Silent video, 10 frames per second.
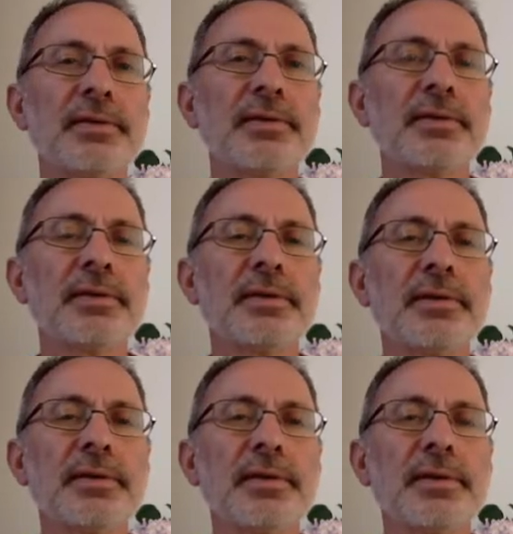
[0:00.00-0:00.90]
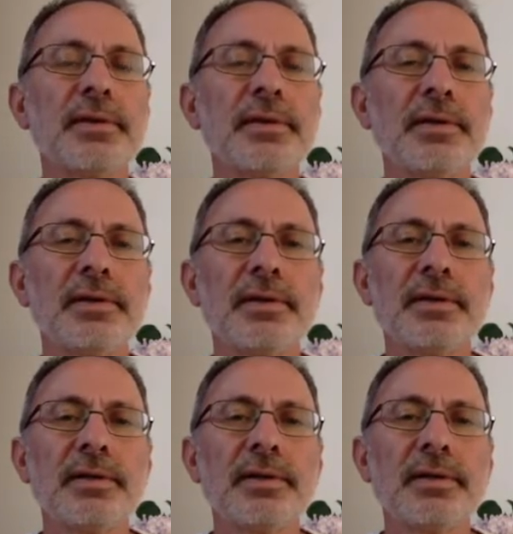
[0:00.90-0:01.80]

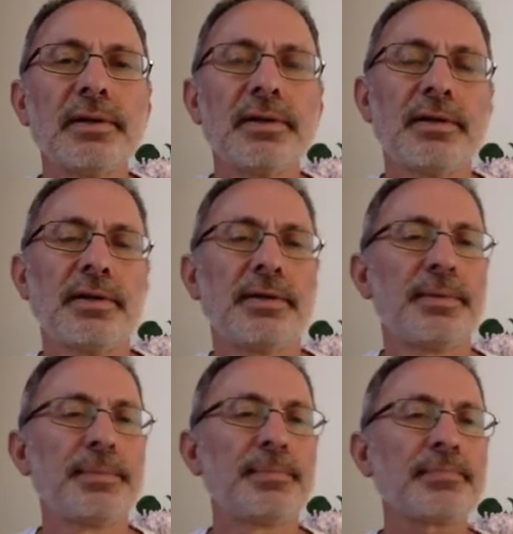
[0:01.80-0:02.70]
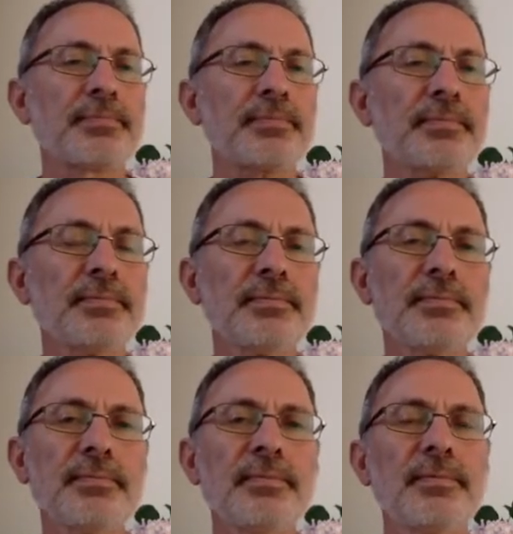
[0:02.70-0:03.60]

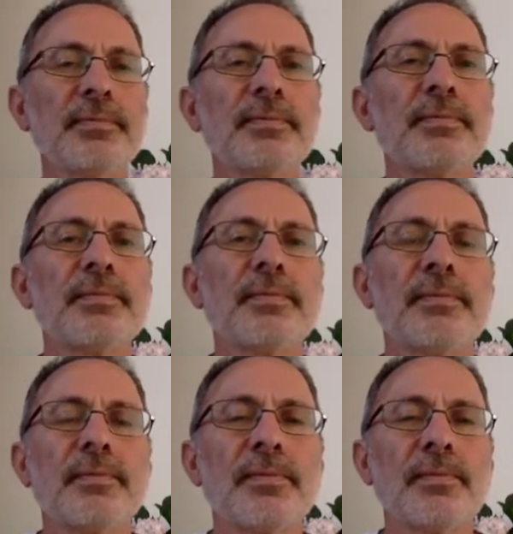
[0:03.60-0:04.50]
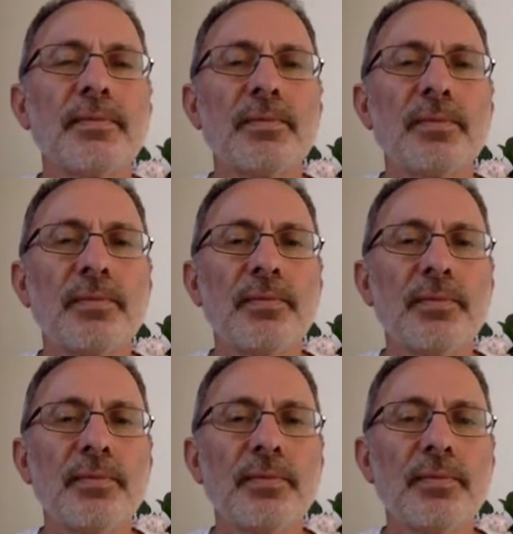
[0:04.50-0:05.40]
Nobody speaks.